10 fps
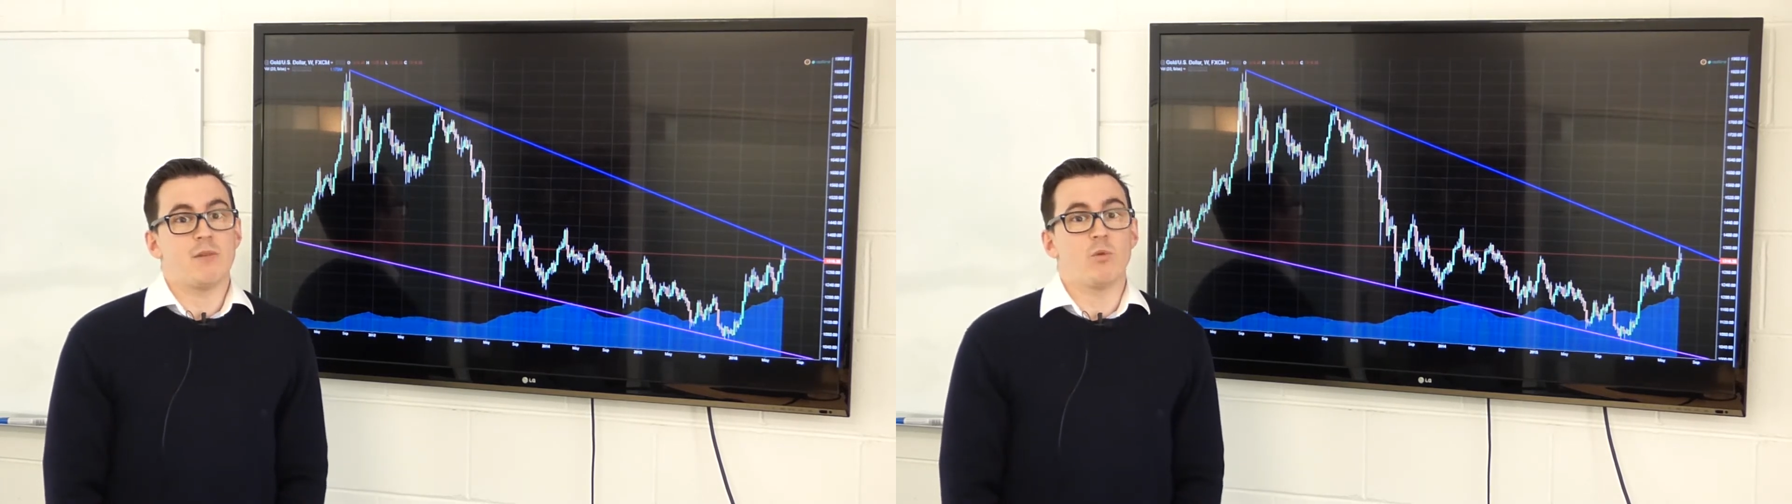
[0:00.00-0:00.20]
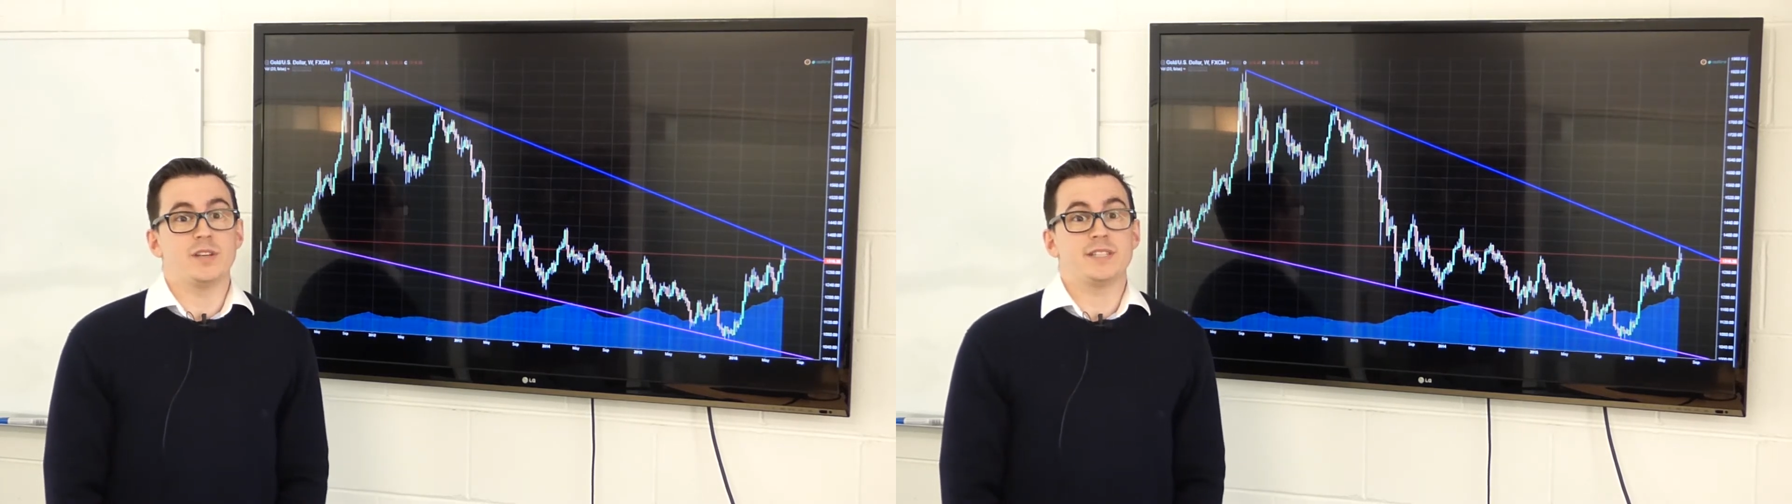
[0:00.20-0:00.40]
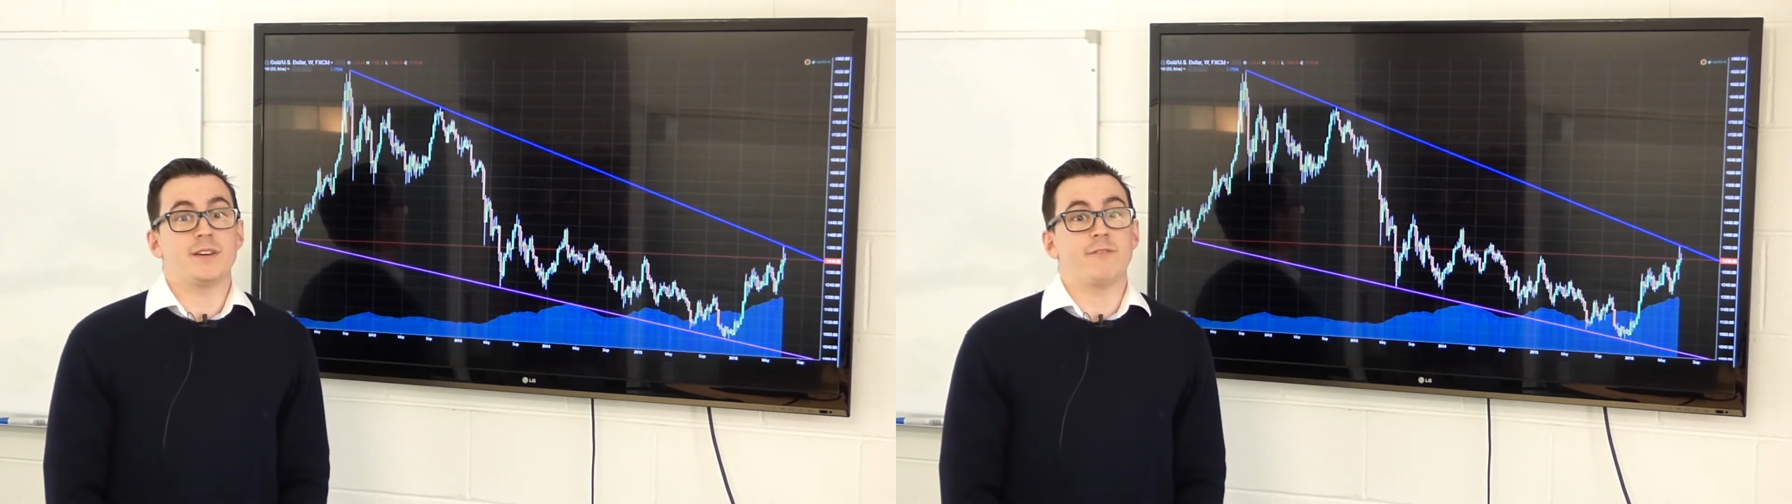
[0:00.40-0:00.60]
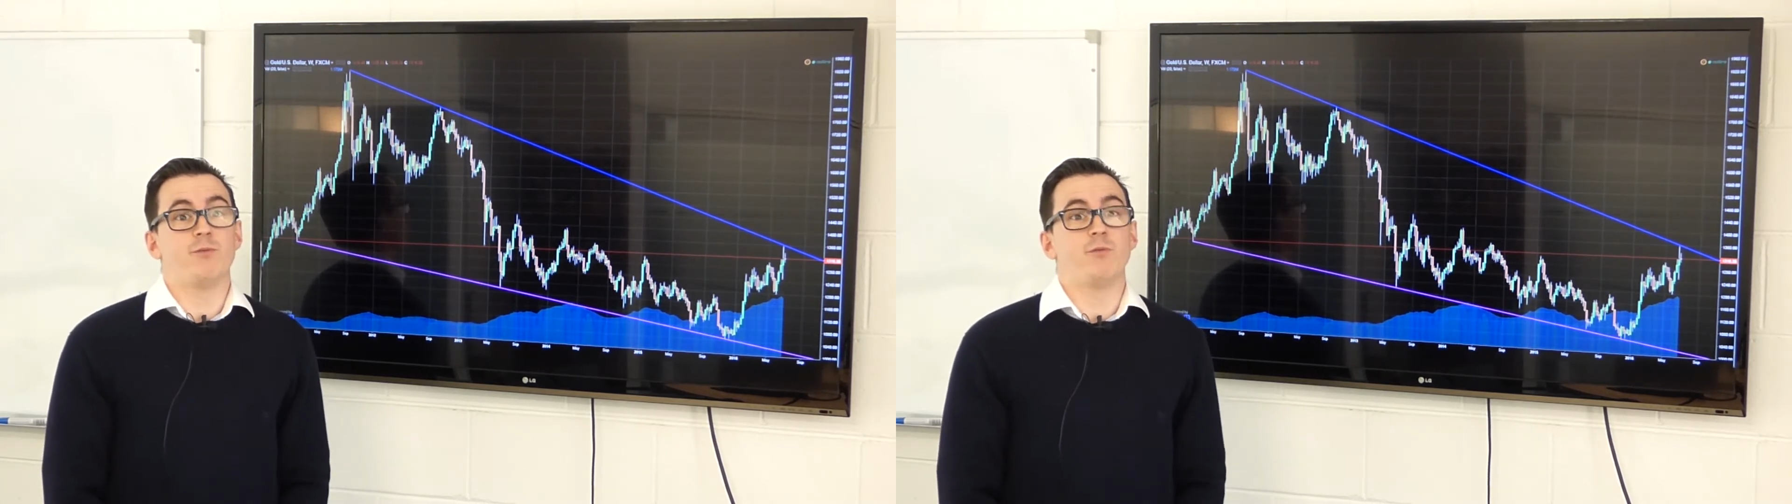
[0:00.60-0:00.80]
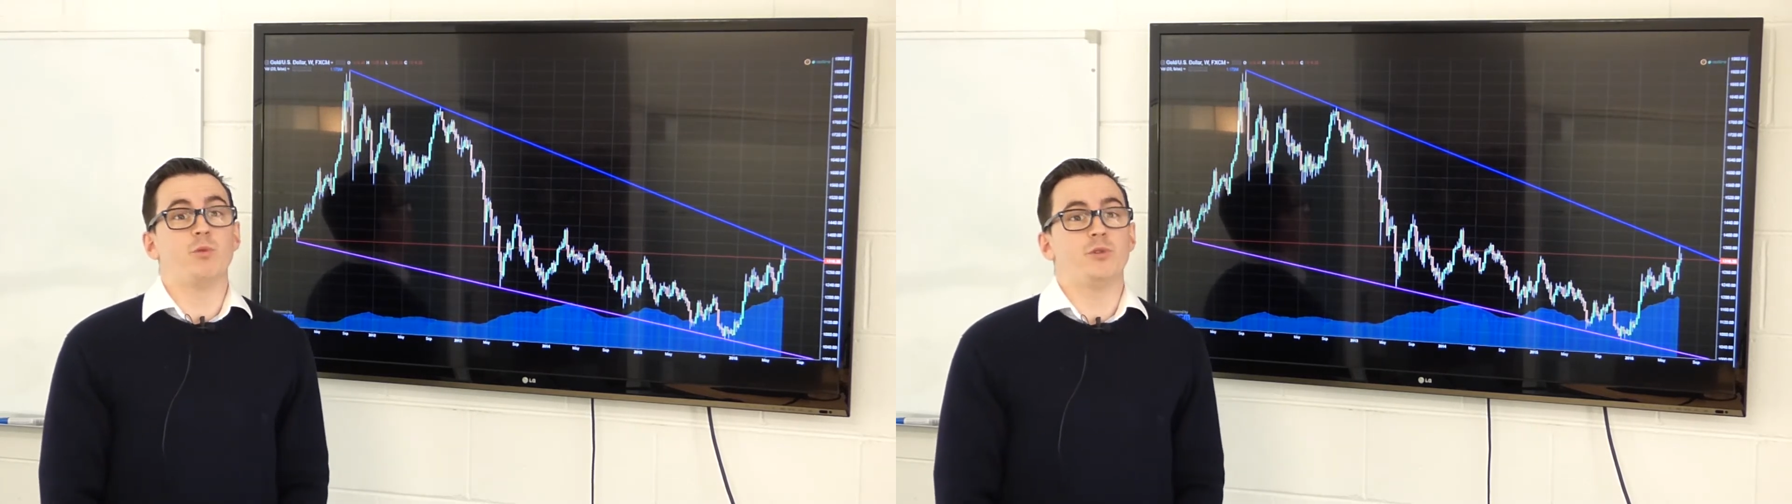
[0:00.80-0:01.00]

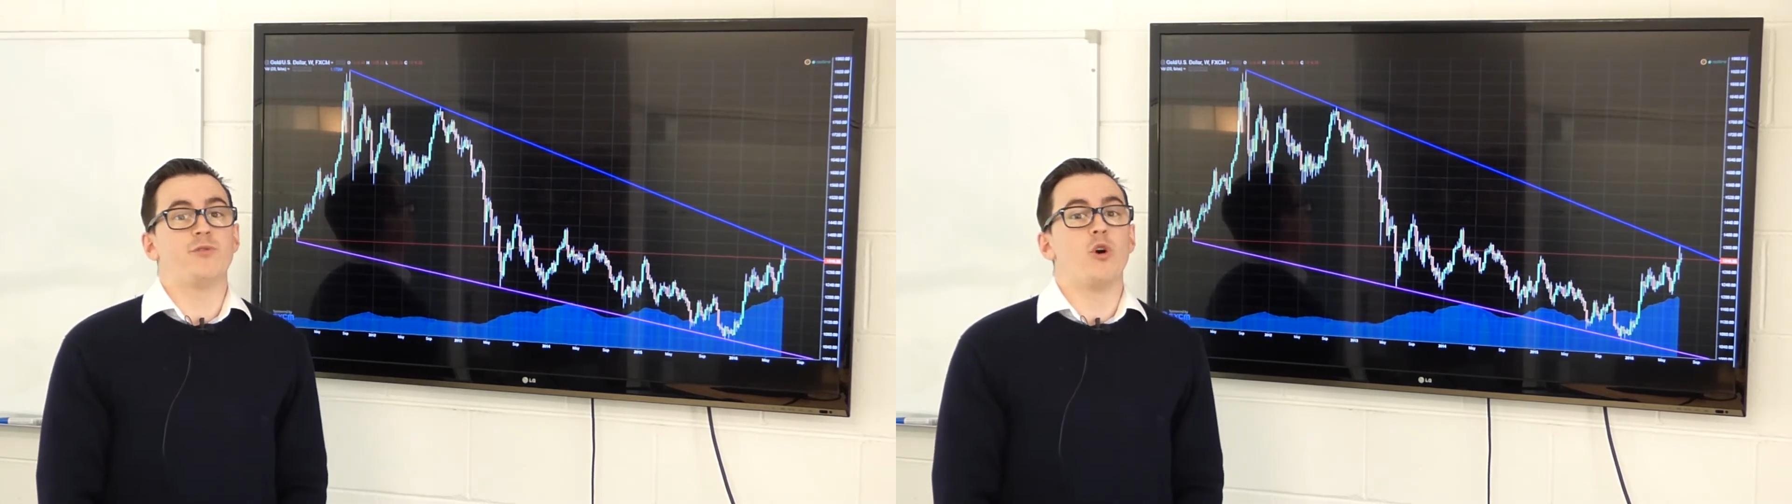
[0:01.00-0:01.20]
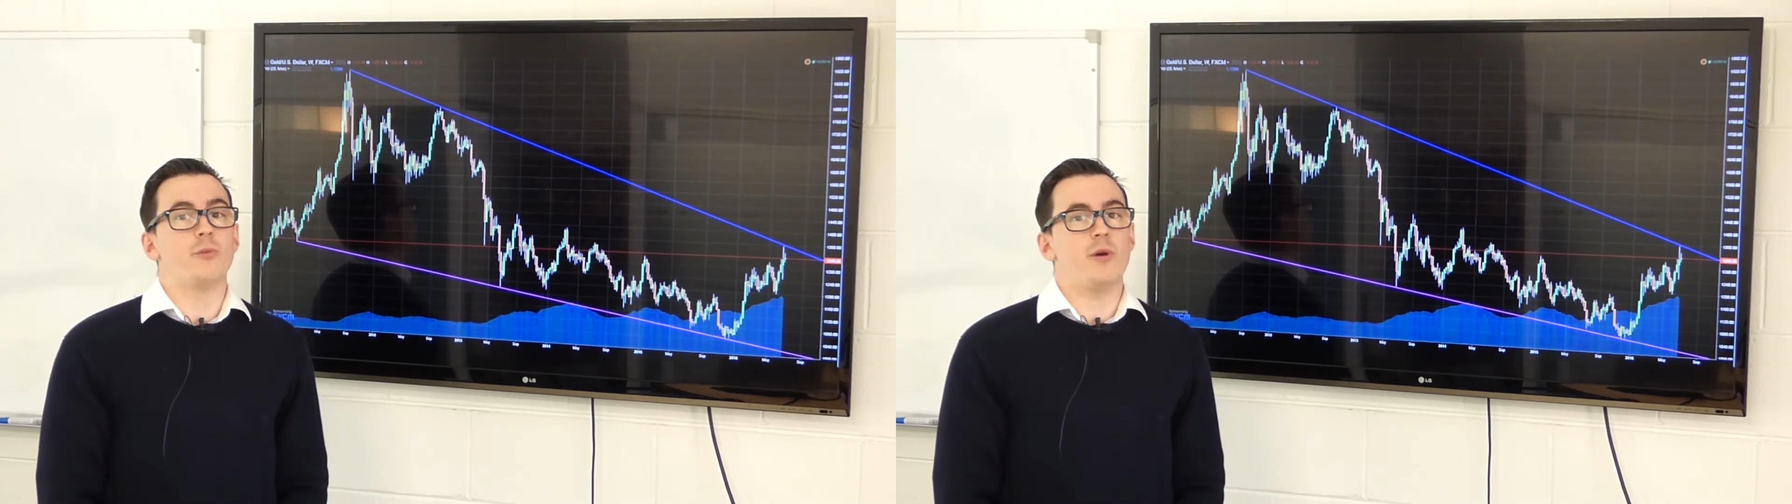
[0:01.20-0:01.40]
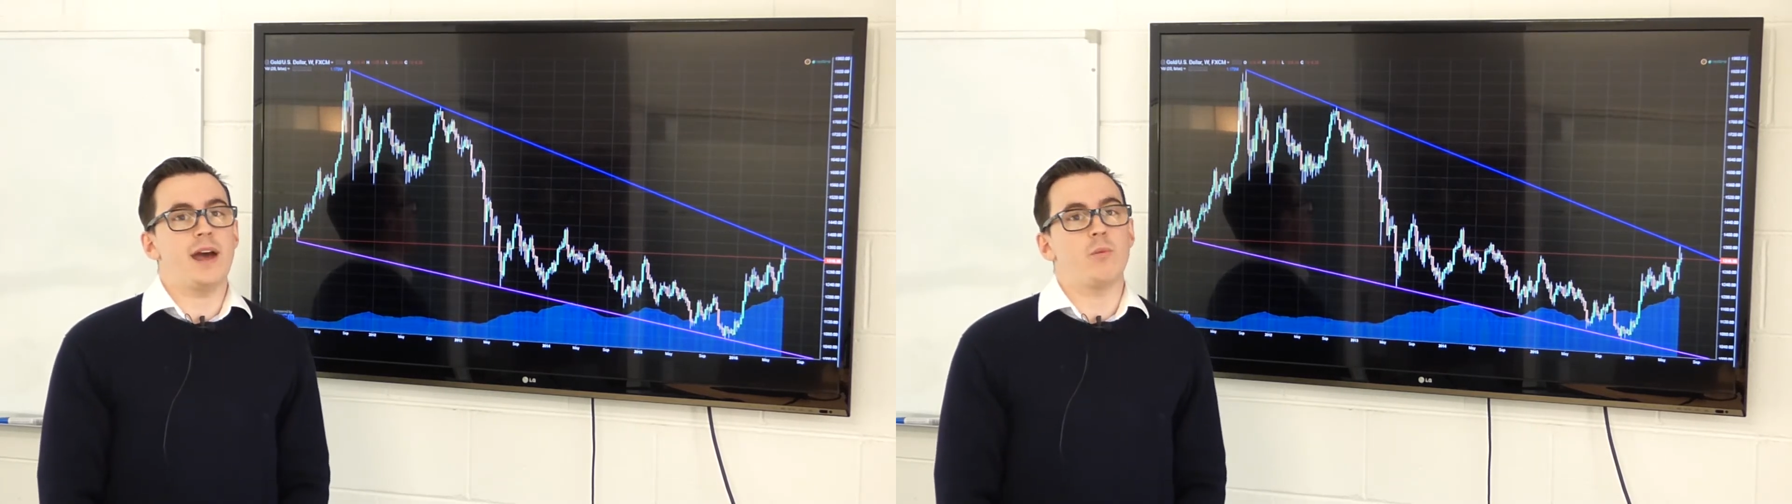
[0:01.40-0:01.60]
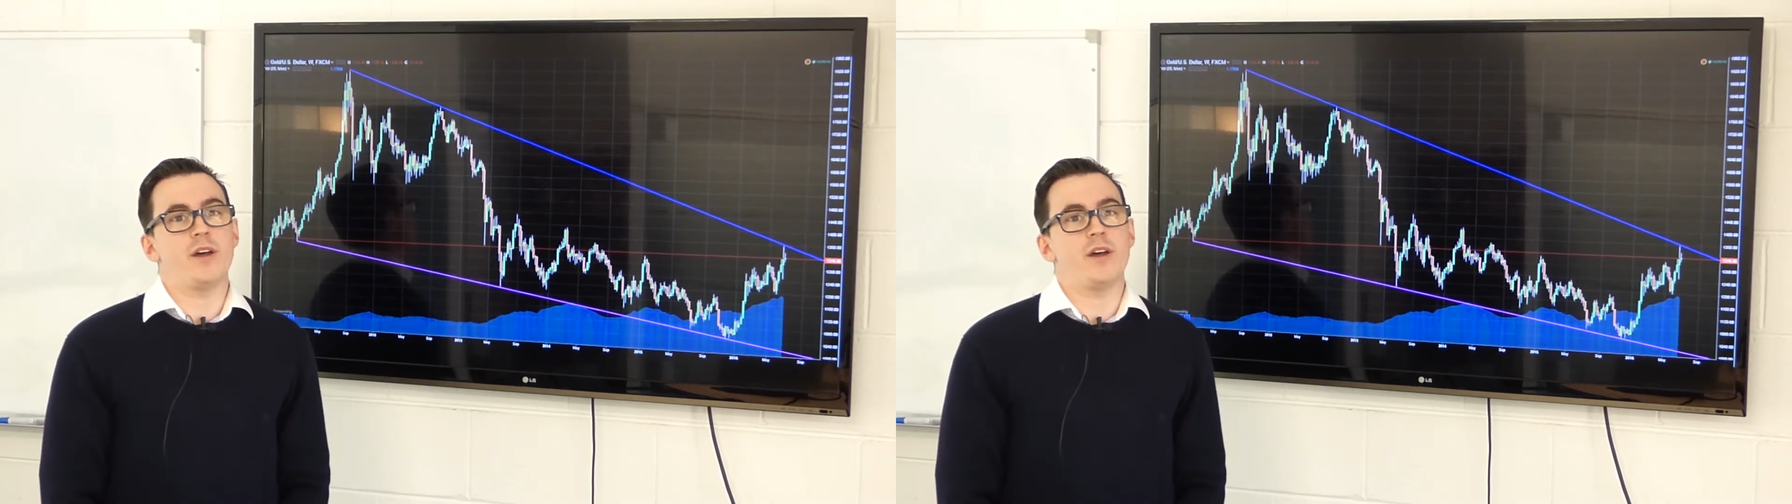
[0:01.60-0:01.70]
would form around